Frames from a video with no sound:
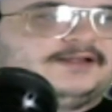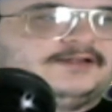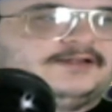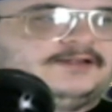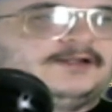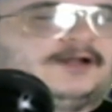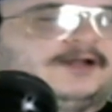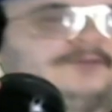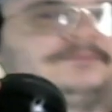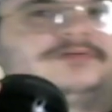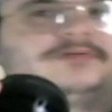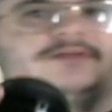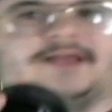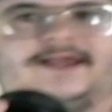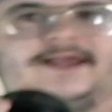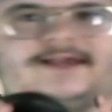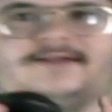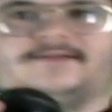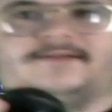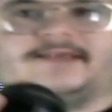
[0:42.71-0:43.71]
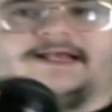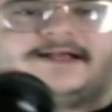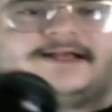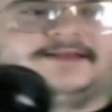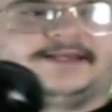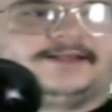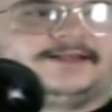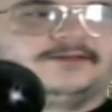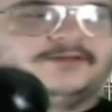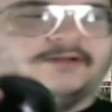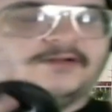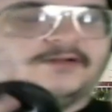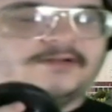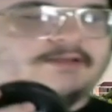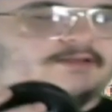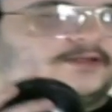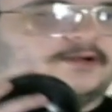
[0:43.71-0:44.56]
you know, plays, how they look,